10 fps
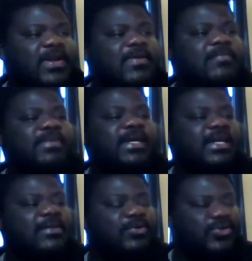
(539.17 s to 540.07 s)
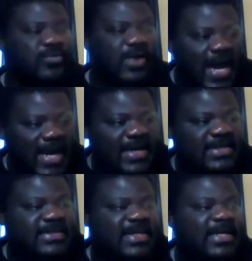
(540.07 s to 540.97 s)
being able to
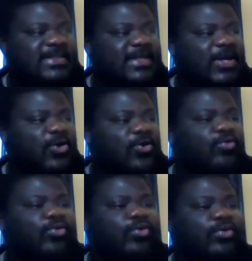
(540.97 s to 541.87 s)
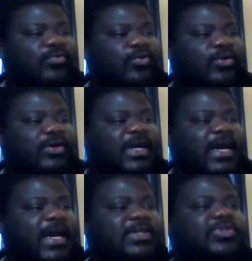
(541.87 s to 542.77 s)
harness that would
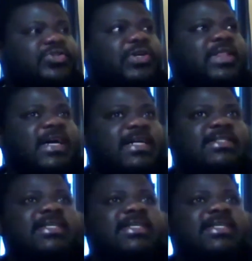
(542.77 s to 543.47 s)
ensure that